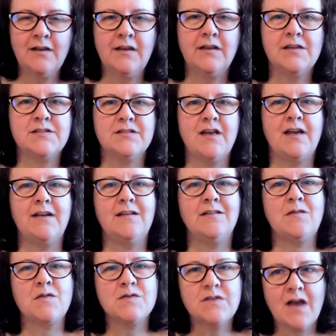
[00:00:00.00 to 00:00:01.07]
is that
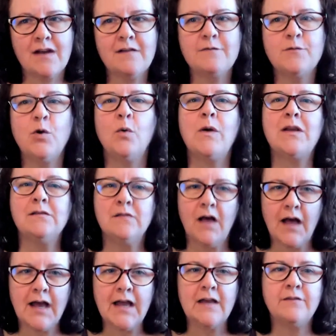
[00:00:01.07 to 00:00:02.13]
instead of going
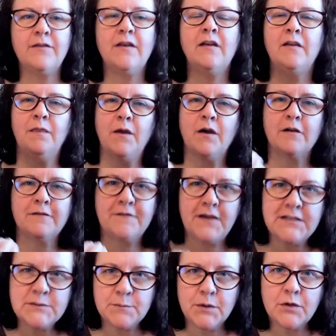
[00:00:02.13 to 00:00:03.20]
live in their
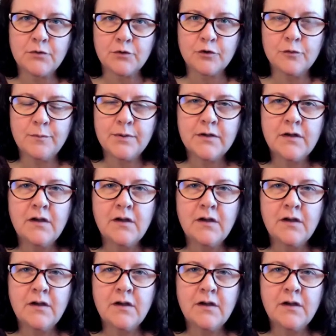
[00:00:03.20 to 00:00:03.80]
Facebook group,